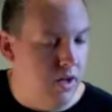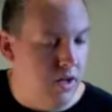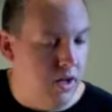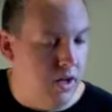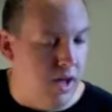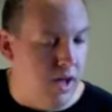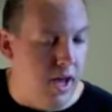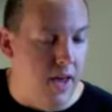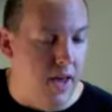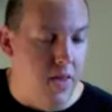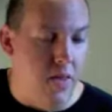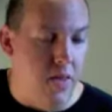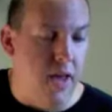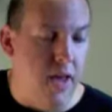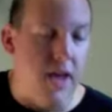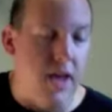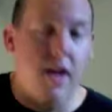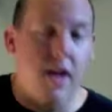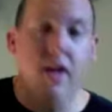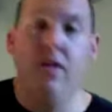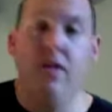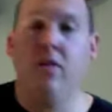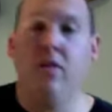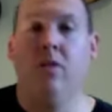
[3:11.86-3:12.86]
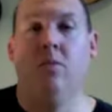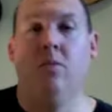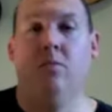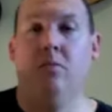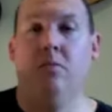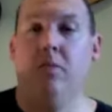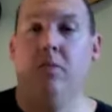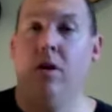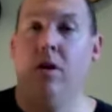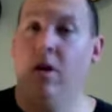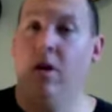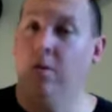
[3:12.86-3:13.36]
And then
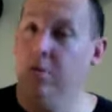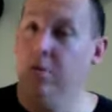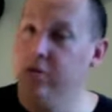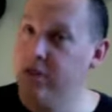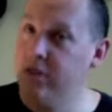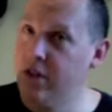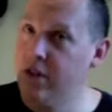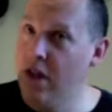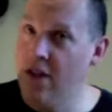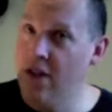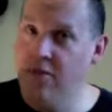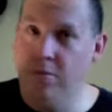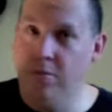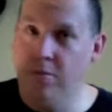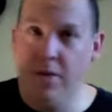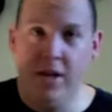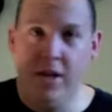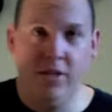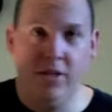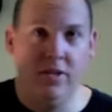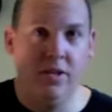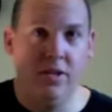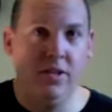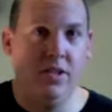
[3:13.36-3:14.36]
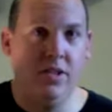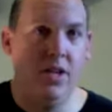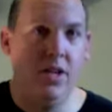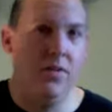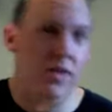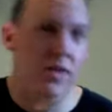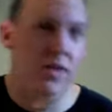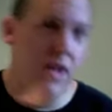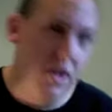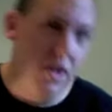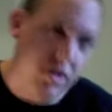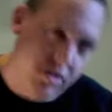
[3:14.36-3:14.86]
the musical alphabet is only 7
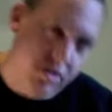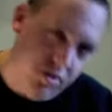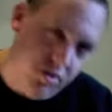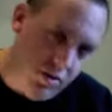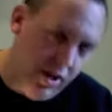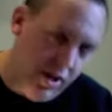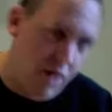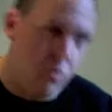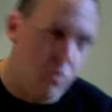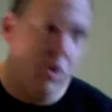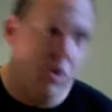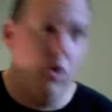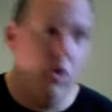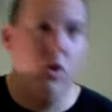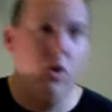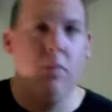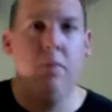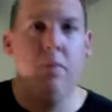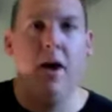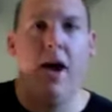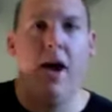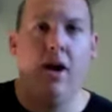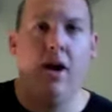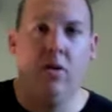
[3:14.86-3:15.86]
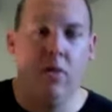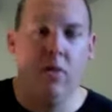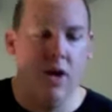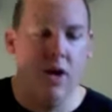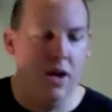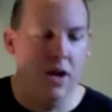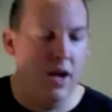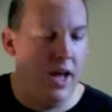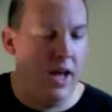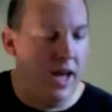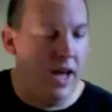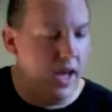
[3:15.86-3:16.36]
letters, so again we're going back around
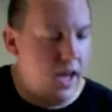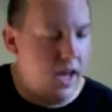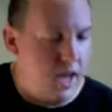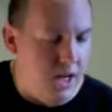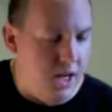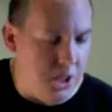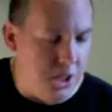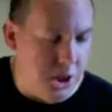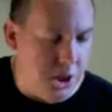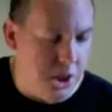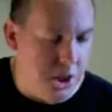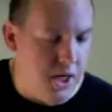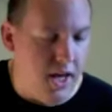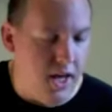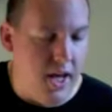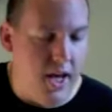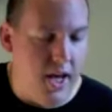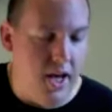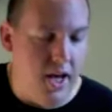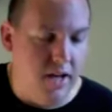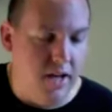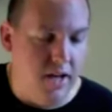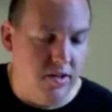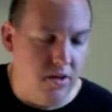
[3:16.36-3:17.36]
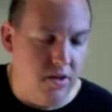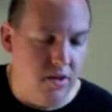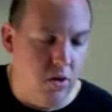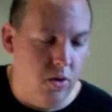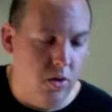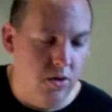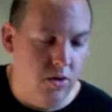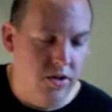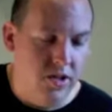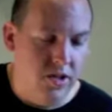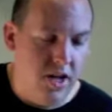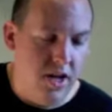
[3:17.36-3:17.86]
to A. G to A is a whole
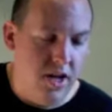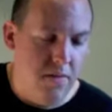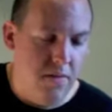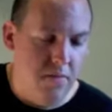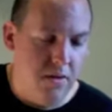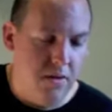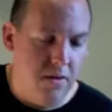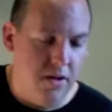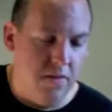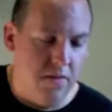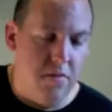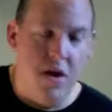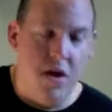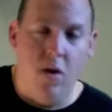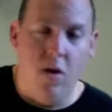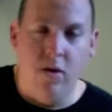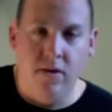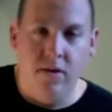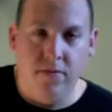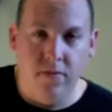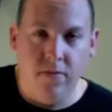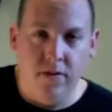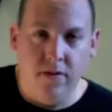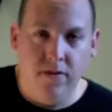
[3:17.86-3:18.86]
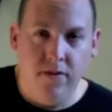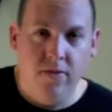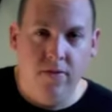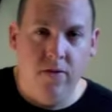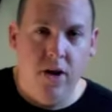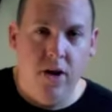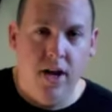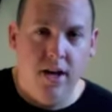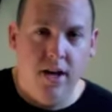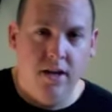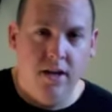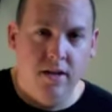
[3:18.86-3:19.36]
step, now on the 5th fret.